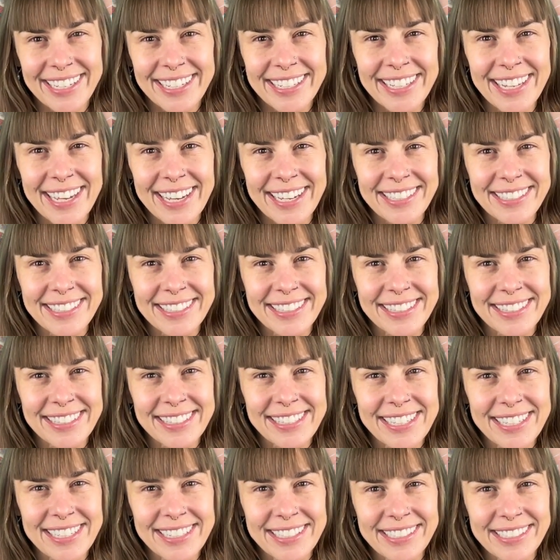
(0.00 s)

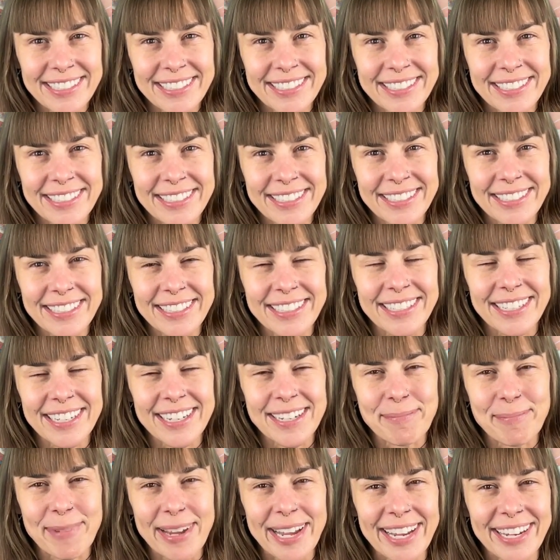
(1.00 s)
Yes,
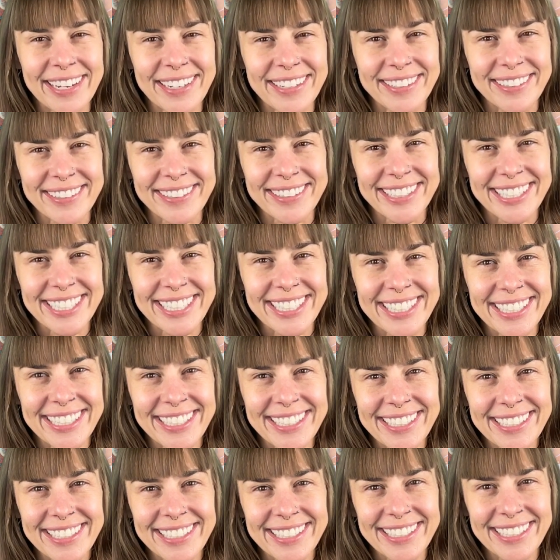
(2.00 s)
I'm
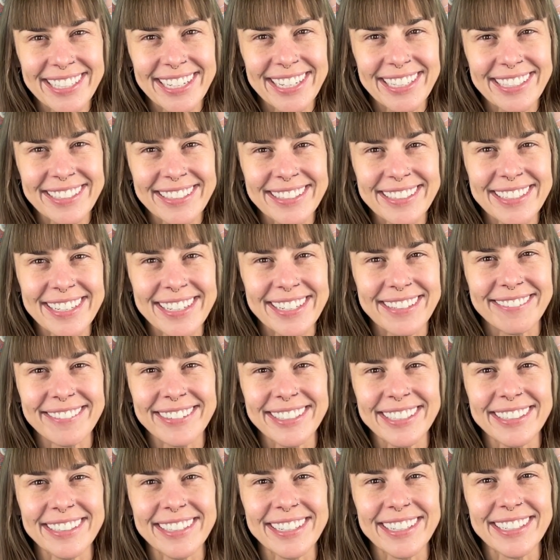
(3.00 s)
angry. Yes, I
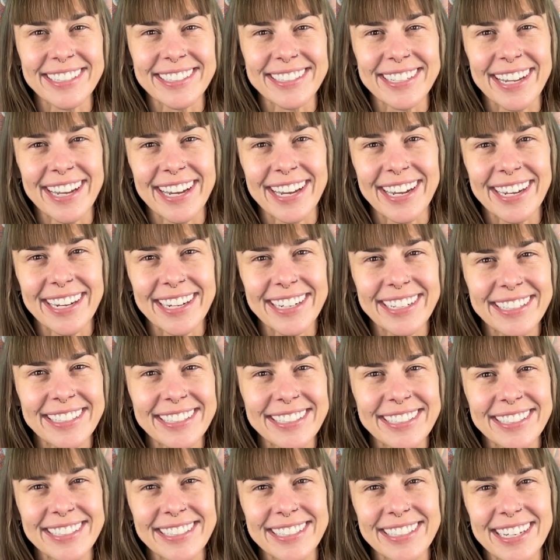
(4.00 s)
feel
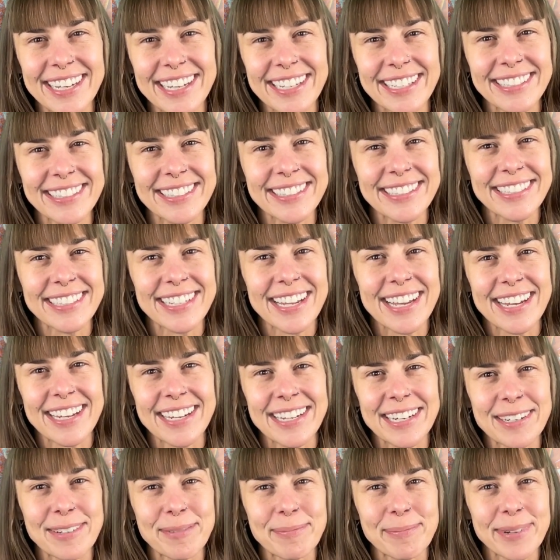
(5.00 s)
attacked. Yes, I
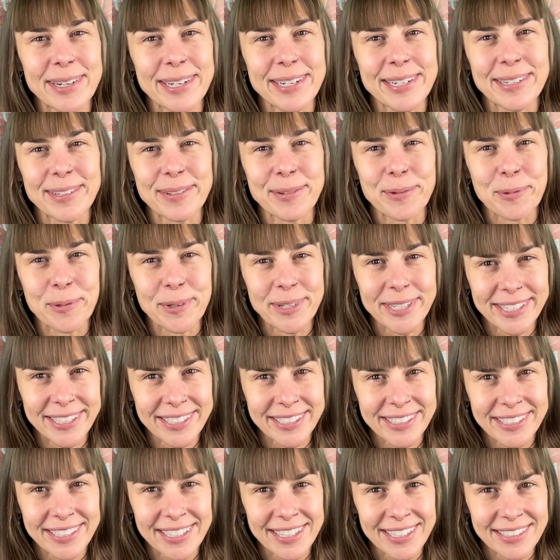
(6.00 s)
am
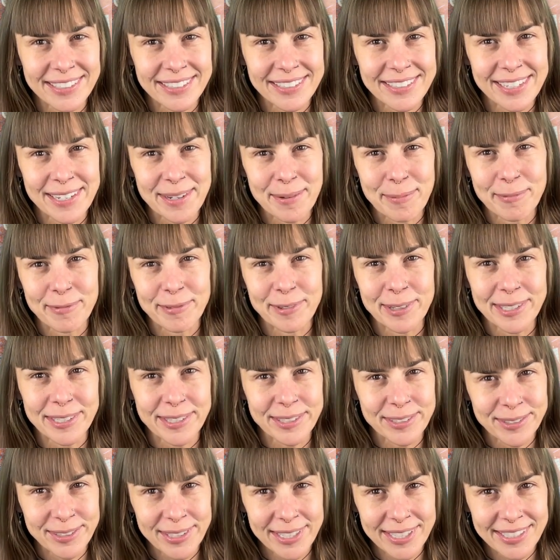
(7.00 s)
annoyed. Yes, I am
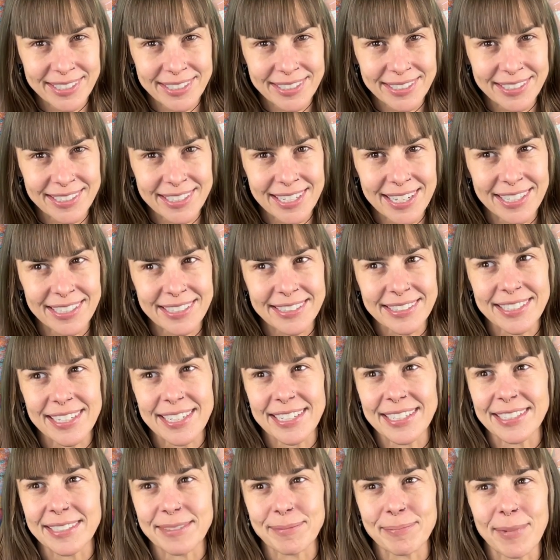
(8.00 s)
frustrated. Yes, I
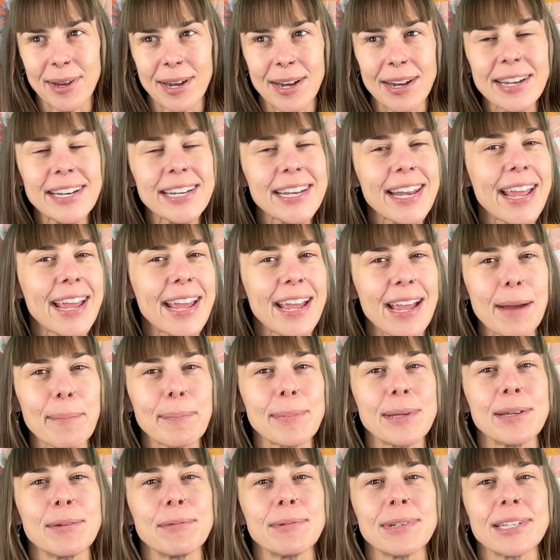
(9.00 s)
am
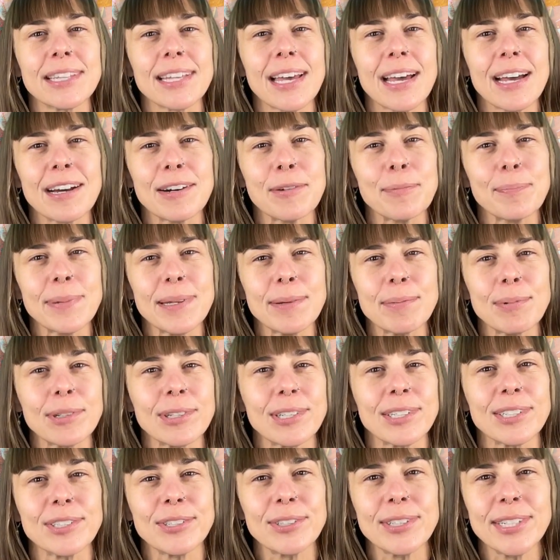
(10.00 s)
unhappy with how people
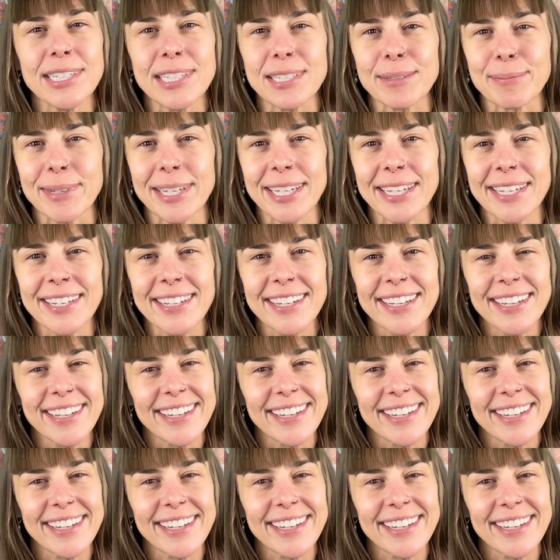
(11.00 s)
are treating me.